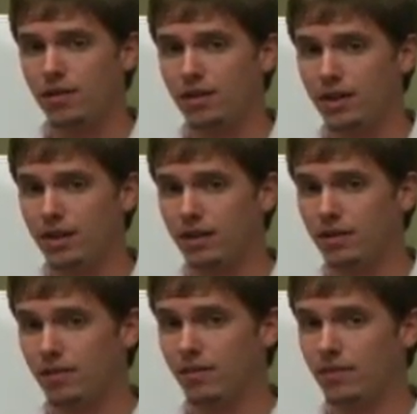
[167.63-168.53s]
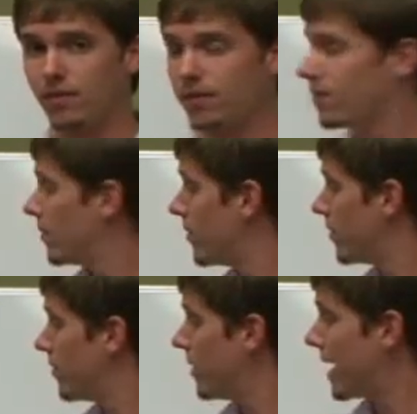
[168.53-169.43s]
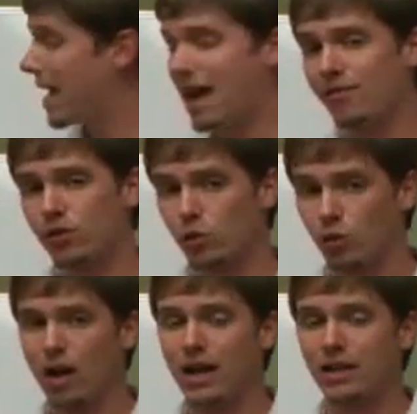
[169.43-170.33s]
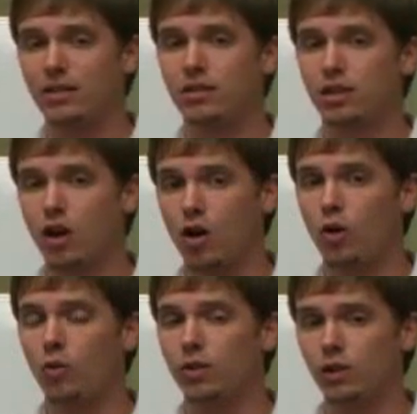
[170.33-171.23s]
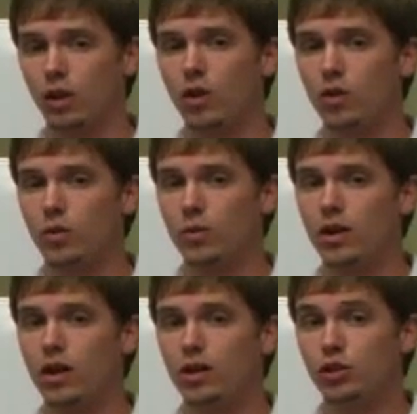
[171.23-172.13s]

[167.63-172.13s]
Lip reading: then they have the right to call the loan